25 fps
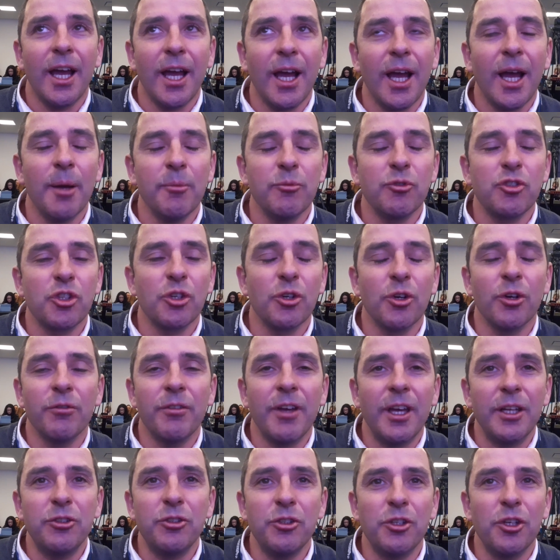I'm sure
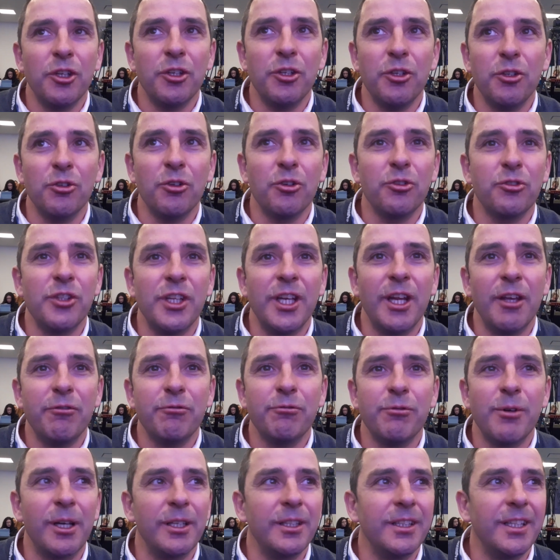that in
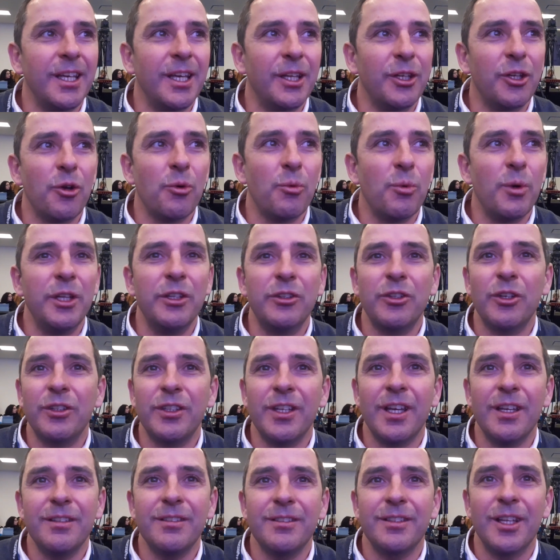F1 and a winter
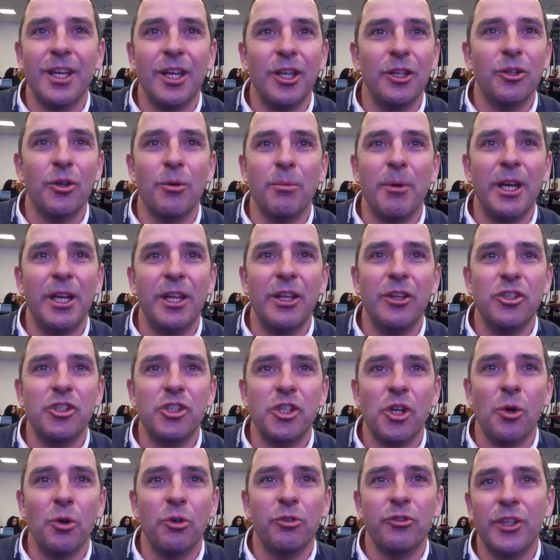test nobody
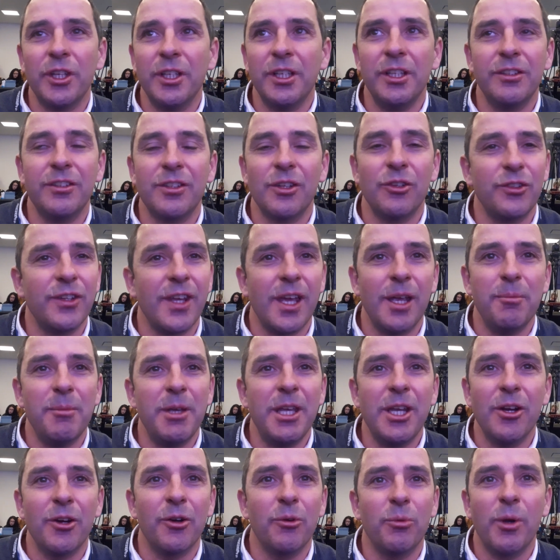shows, and it's the same here.